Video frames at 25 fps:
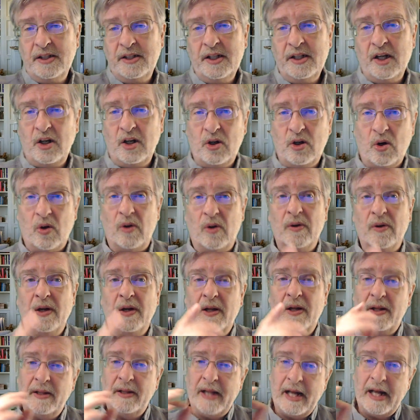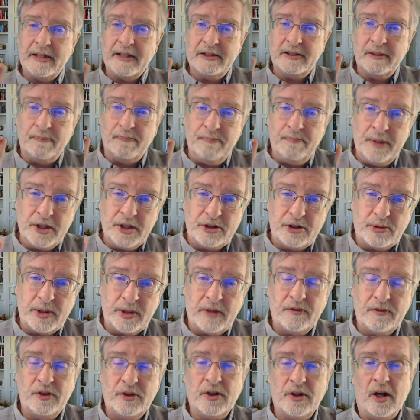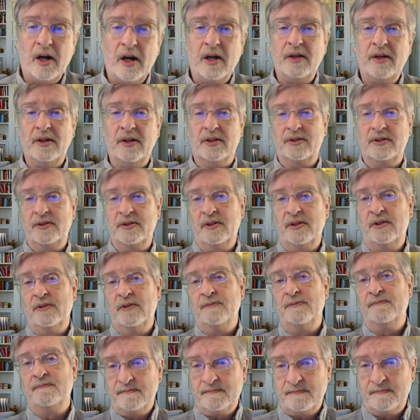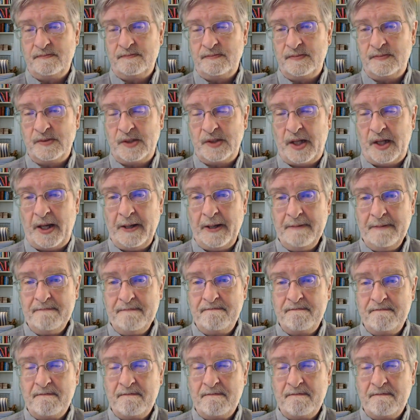the occult. That is the mystery of darkness. Okay?